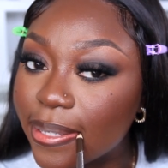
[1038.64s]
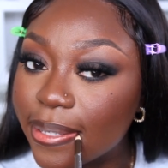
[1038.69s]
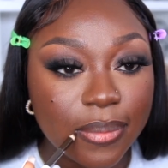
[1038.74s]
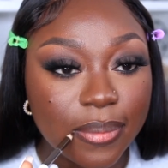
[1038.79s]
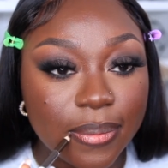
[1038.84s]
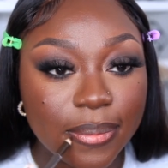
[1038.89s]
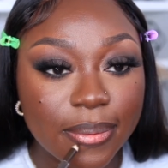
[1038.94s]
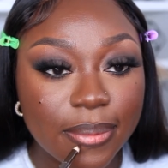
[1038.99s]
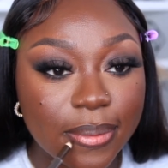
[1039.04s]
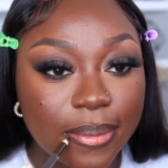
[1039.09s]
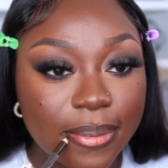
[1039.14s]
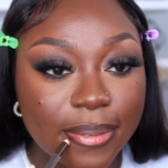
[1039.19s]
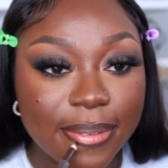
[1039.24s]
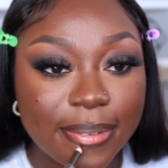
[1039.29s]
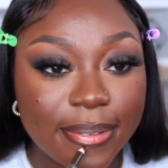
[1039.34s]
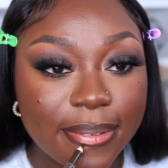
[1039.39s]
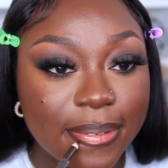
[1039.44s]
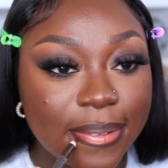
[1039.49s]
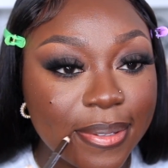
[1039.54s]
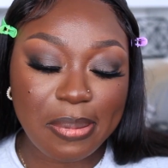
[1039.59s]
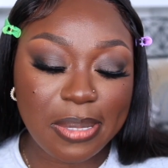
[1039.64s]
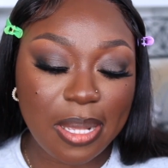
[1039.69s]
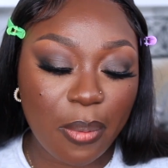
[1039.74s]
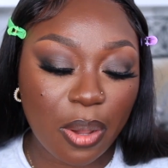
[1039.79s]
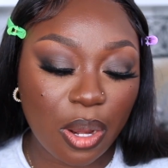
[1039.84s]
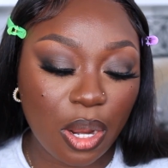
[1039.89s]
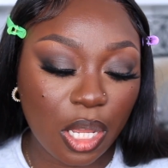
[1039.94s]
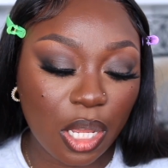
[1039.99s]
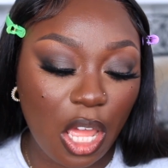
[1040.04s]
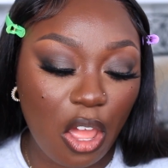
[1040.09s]
And for the center of my lips, I'm
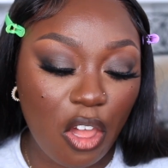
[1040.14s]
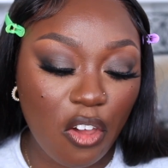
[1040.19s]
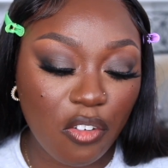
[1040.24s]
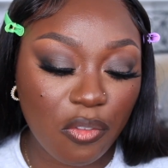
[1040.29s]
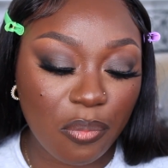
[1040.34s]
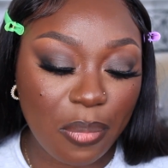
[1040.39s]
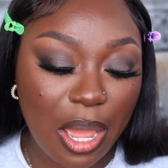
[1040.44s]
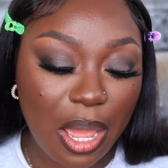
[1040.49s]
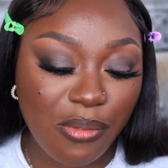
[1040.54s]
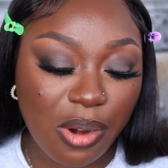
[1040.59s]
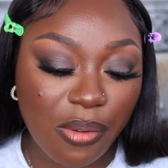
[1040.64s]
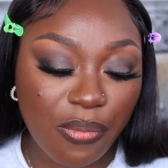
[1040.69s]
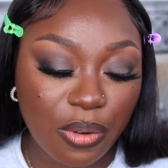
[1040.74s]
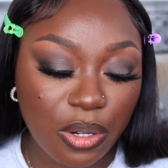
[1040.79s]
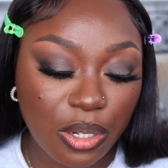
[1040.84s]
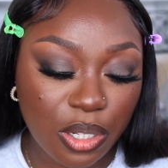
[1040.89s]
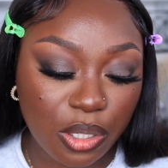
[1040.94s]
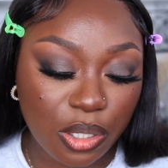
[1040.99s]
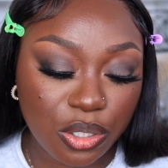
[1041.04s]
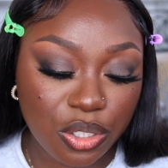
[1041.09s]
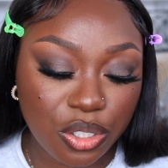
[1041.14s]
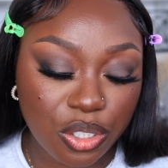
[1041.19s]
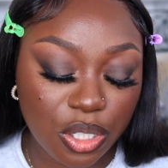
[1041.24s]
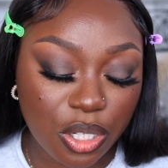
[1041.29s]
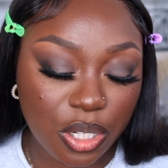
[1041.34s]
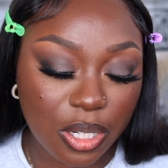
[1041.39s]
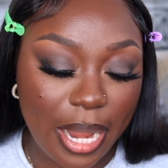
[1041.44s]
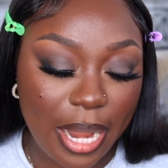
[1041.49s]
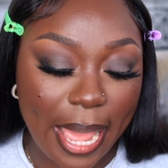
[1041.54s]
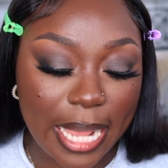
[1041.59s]
gonna go with my
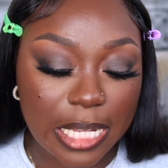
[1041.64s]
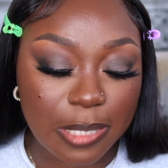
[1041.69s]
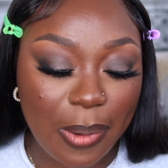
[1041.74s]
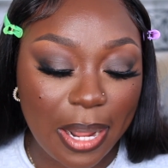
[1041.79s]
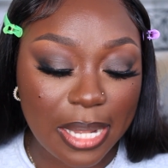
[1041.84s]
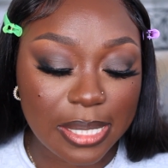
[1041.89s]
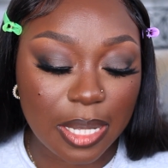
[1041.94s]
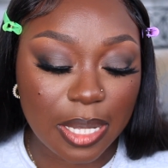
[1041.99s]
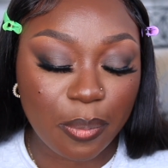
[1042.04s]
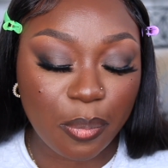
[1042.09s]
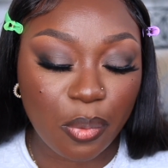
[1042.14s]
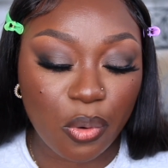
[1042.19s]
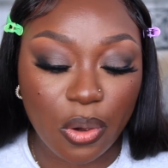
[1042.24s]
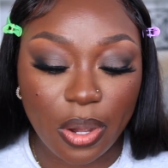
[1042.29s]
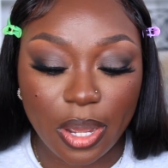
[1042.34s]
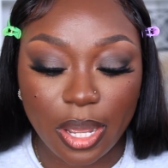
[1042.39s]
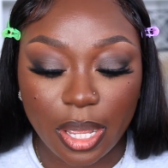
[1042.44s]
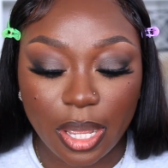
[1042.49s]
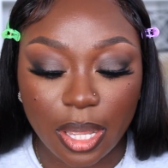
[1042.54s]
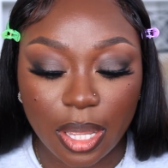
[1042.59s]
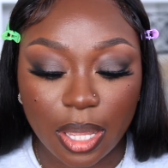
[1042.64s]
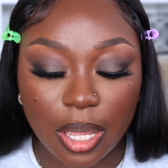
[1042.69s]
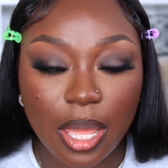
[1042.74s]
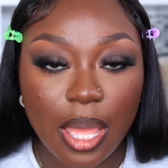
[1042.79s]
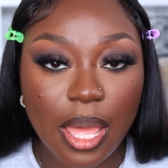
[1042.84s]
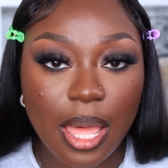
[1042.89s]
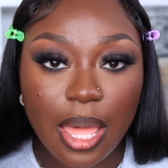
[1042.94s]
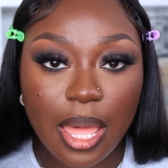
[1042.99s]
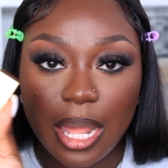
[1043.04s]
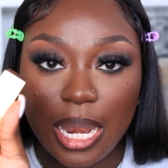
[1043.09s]
Revolution X Plastic Boy
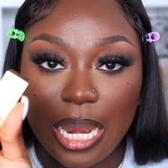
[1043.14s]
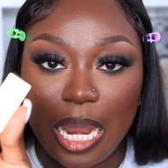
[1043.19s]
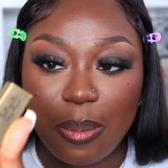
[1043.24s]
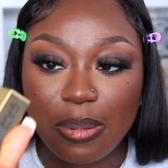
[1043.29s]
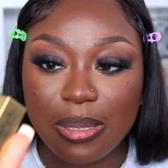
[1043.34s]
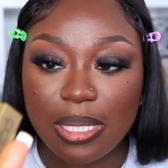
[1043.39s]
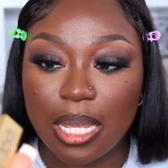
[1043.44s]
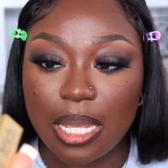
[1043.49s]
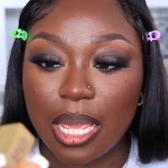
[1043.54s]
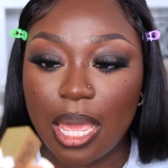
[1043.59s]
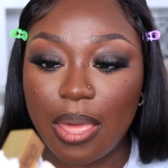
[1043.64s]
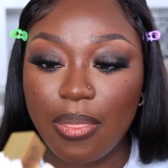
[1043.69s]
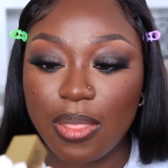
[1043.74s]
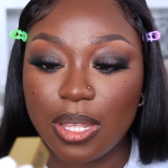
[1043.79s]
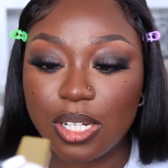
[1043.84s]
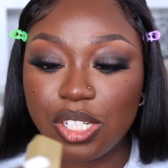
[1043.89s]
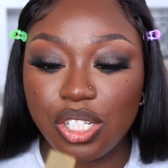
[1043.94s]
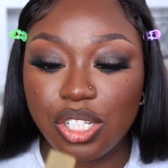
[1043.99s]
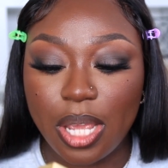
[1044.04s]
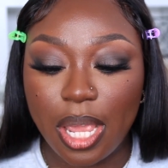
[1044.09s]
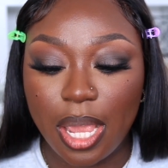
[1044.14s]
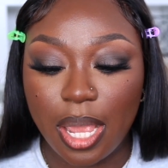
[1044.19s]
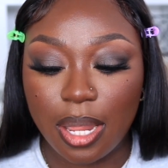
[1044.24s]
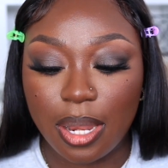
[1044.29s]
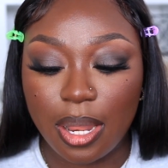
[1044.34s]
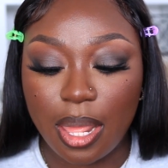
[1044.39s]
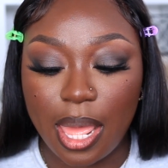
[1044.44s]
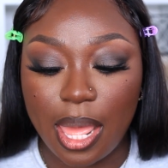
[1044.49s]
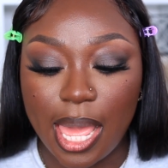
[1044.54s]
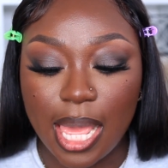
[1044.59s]
lipstick in the shade
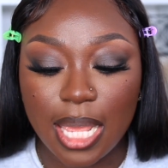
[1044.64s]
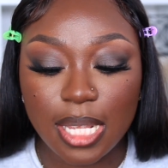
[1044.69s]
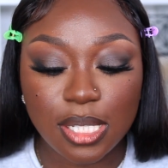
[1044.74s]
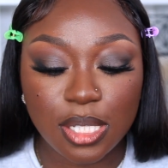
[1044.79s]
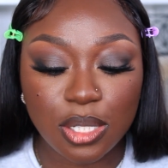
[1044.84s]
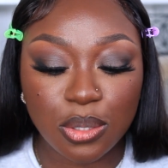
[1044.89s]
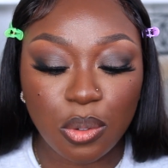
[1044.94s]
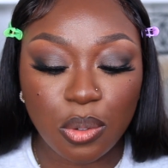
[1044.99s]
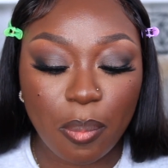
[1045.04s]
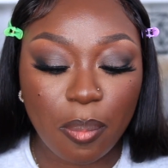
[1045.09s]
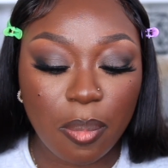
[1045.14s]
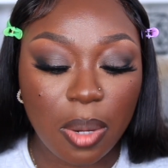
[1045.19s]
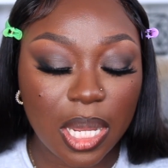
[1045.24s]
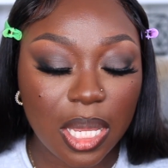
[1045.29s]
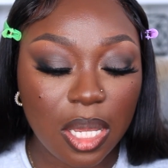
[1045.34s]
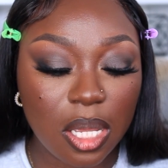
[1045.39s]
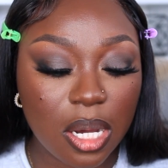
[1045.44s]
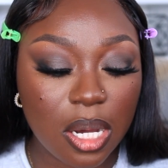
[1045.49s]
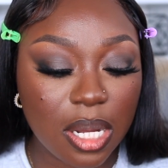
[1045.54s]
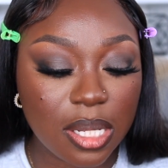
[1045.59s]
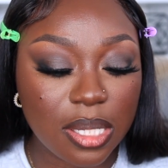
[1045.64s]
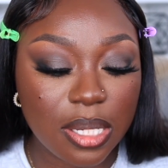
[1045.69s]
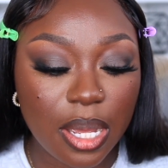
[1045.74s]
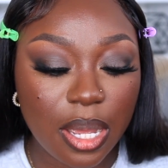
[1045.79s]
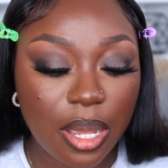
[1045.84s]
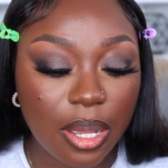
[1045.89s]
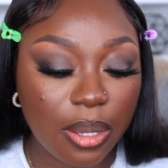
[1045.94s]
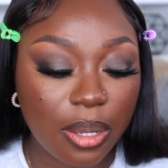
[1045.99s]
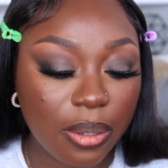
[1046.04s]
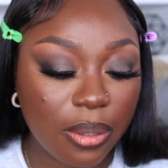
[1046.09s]
Hazel
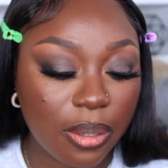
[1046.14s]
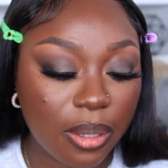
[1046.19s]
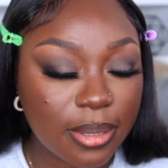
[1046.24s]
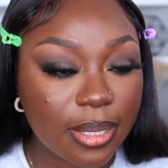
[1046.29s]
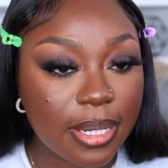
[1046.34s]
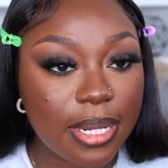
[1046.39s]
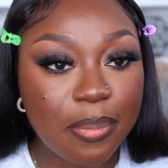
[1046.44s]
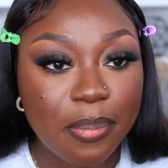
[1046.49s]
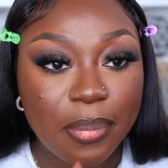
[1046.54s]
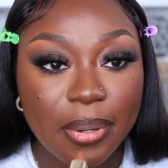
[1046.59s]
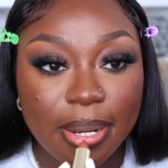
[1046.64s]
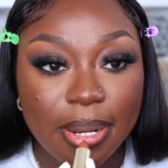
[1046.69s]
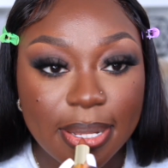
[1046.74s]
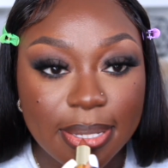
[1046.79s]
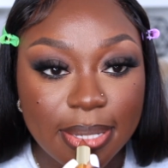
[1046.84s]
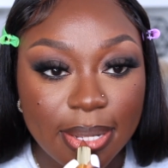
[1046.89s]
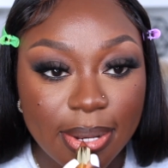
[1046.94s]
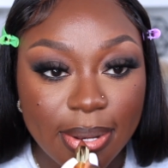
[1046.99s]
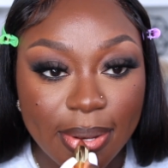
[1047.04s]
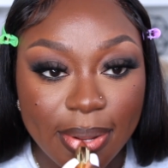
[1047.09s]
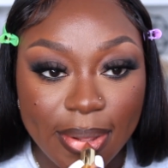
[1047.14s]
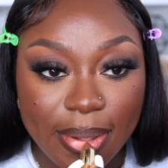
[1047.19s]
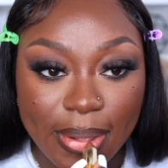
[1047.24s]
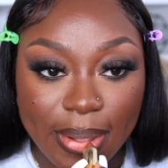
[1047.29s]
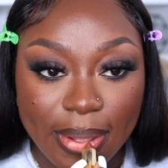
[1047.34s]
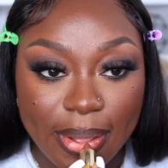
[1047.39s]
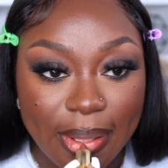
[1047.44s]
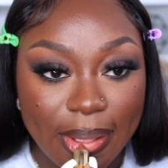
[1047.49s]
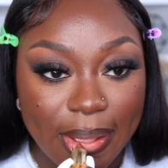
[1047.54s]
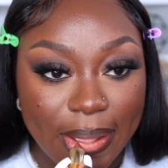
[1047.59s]
Macchiato. Just gonna put this in
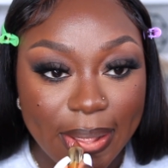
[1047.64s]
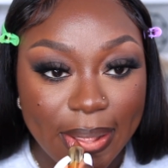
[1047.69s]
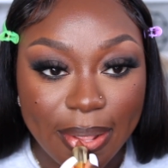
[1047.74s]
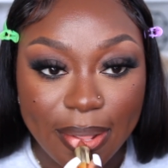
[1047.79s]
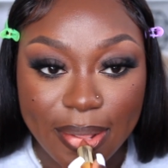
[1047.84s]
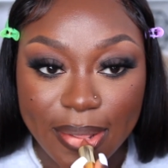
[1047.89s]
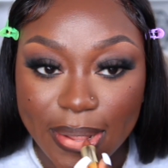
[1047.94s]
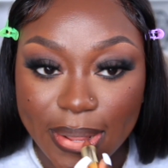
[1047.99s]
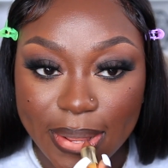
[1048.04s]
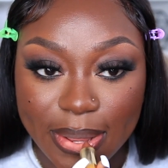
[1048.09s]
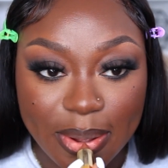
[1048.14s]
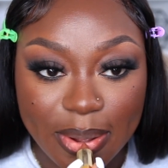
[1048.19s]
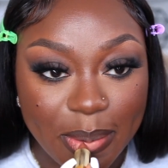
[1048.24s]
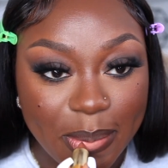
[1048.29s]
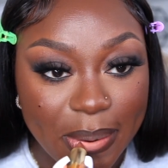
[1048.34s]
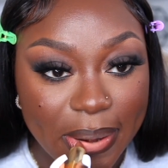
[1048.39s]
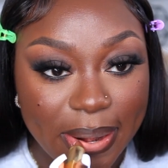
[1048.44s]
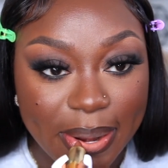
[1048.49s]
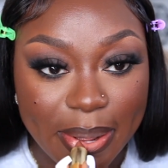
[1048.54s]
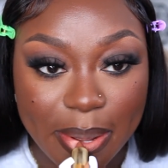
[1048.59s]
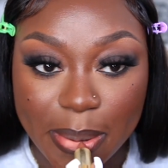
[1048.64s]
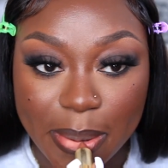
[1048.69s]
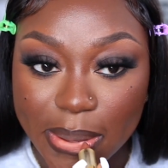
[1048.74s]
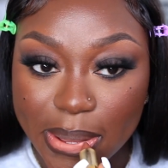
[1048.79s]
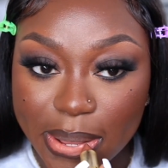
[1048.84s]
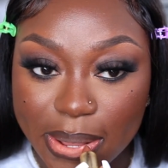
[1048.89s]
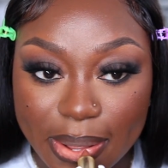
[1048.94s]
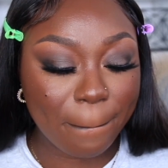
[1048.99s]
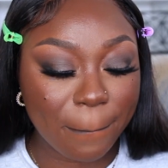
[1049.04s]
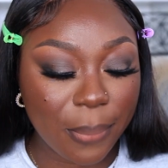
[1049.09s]
the center of my lips.